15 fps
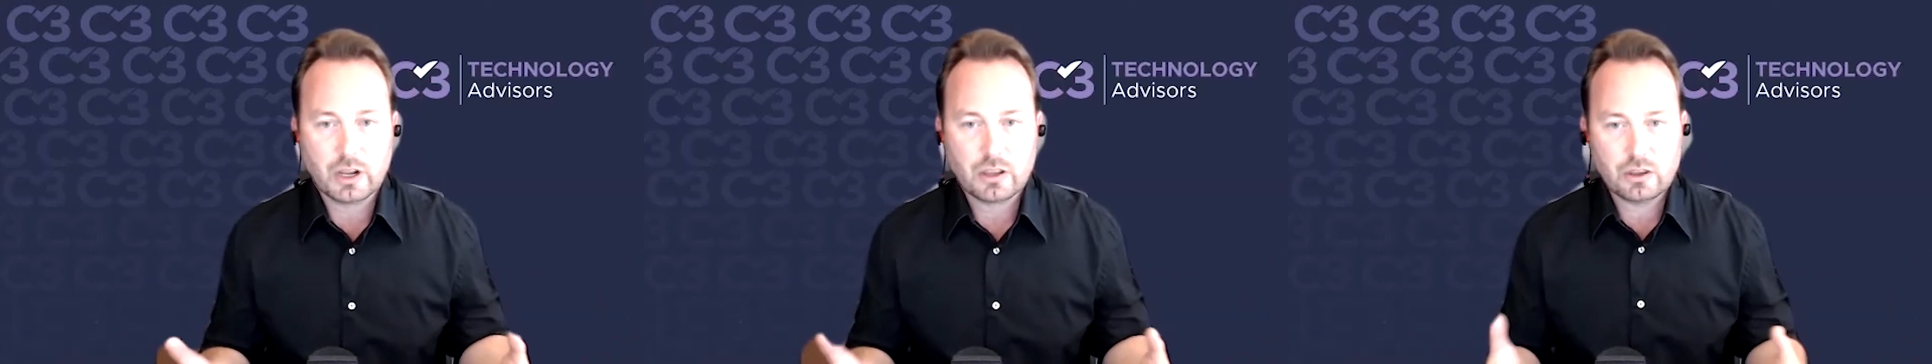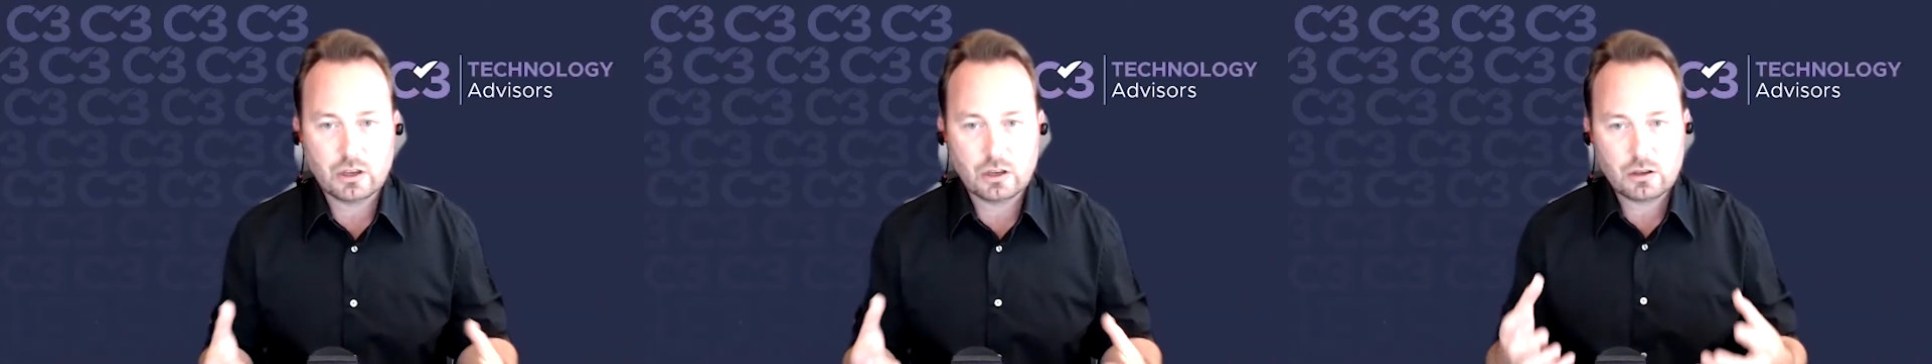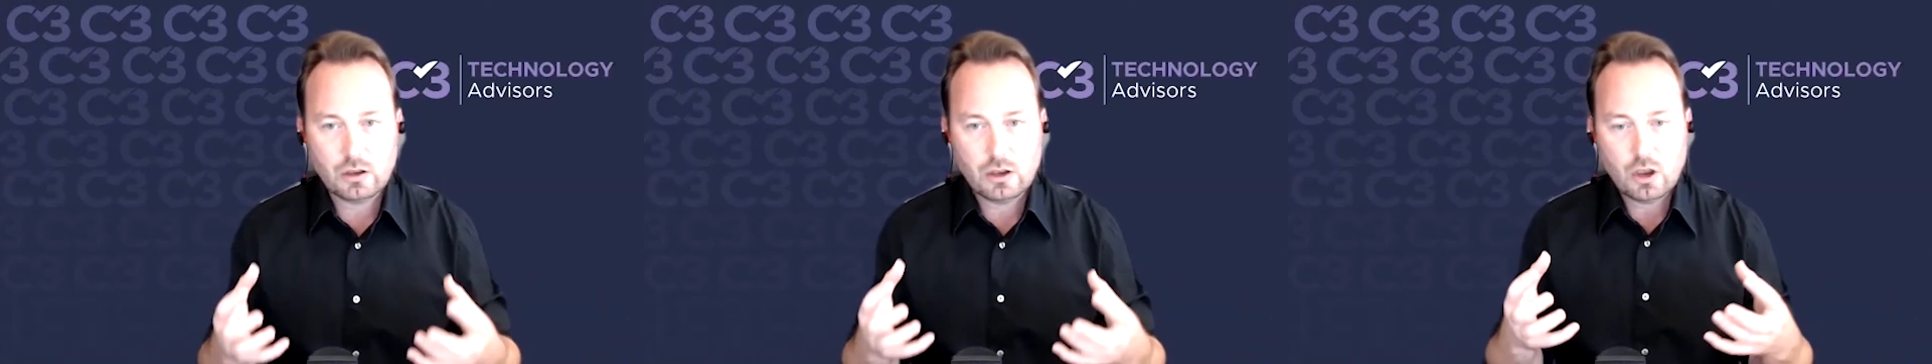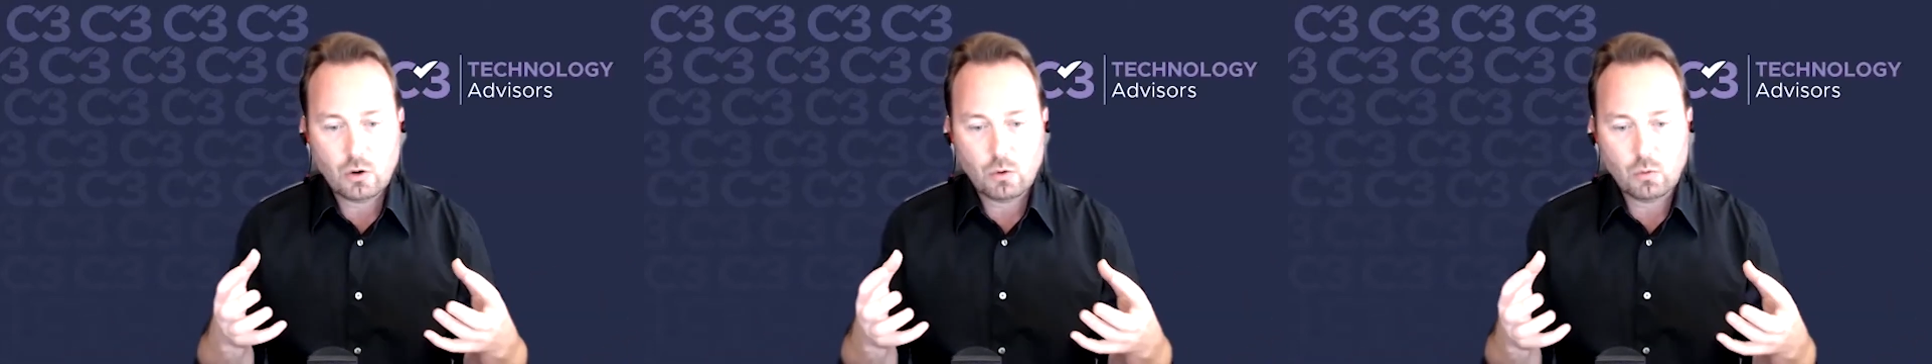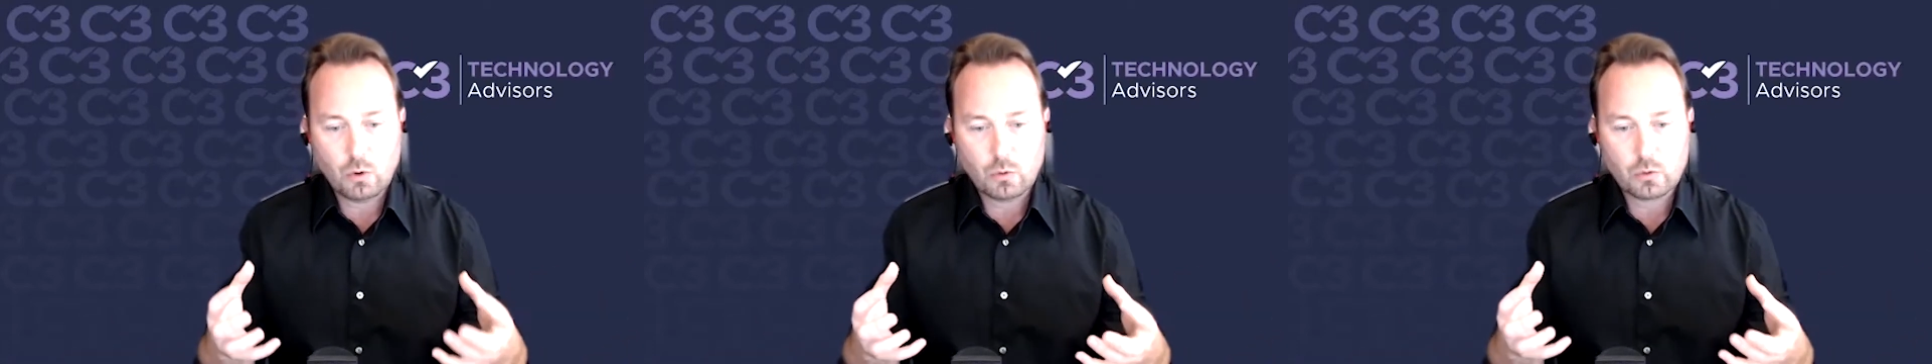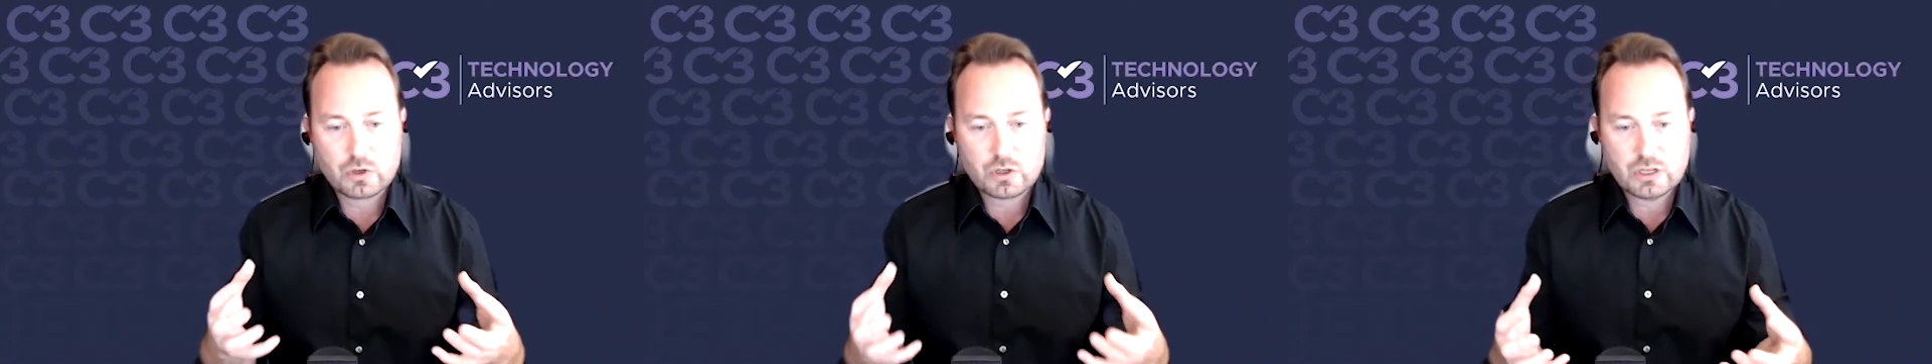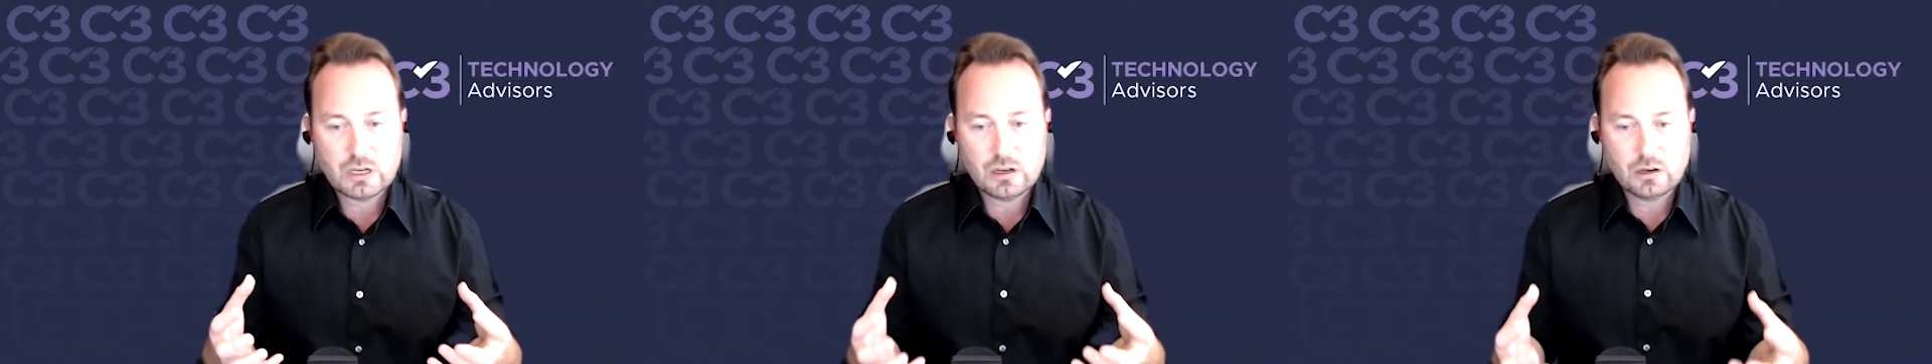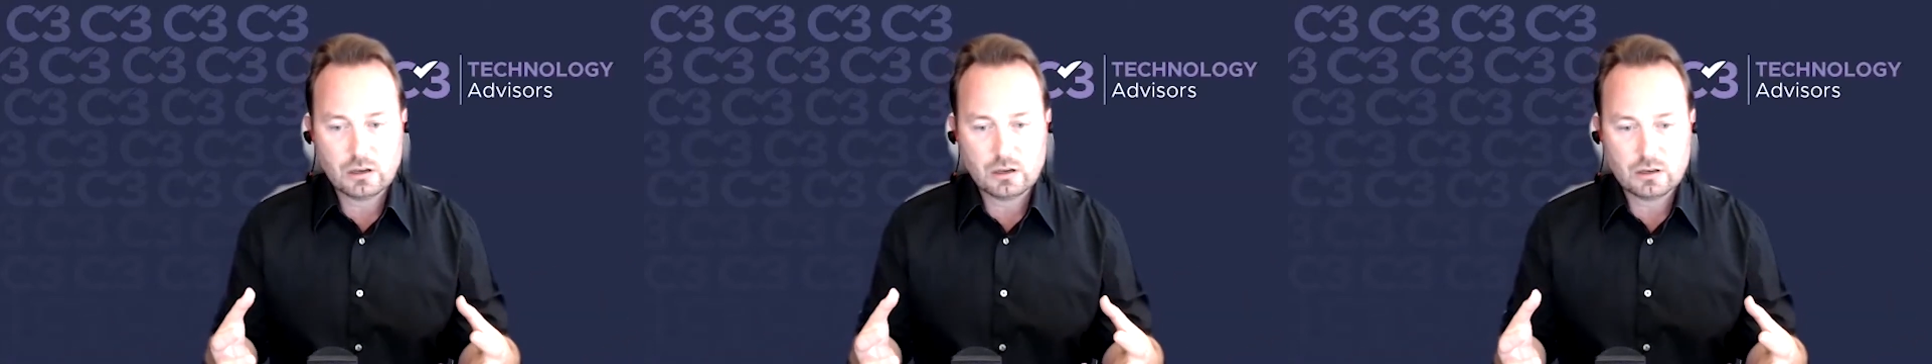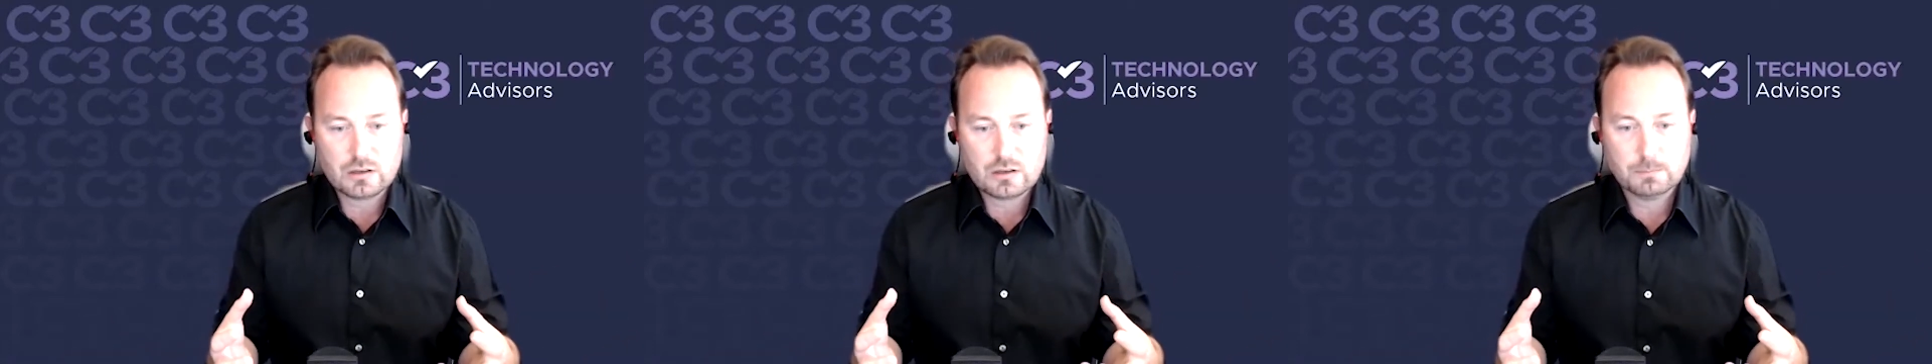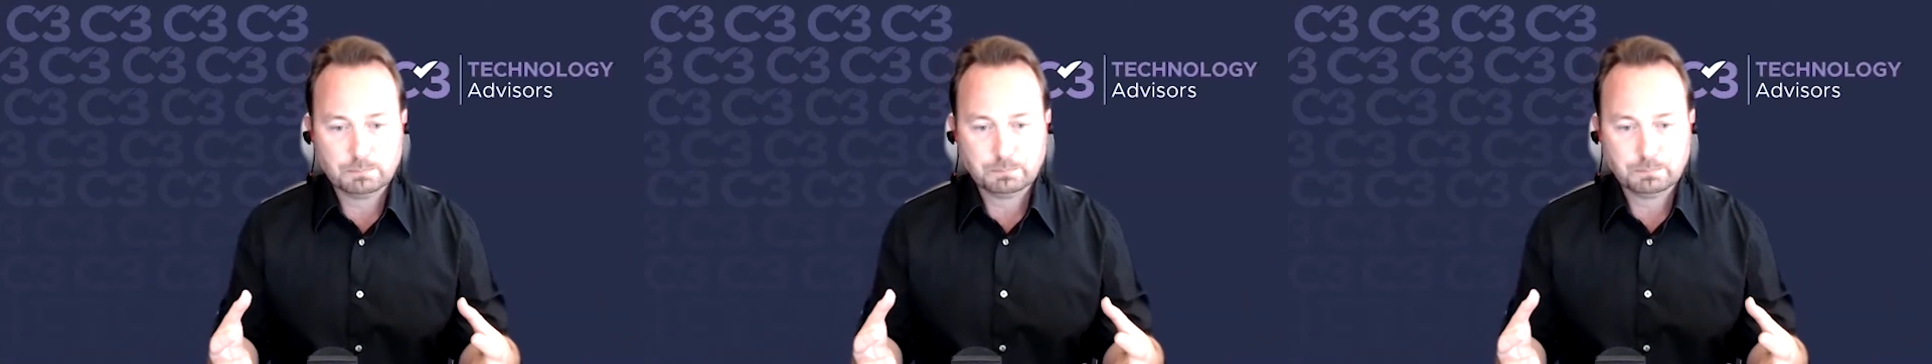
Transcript: think what we're seeing is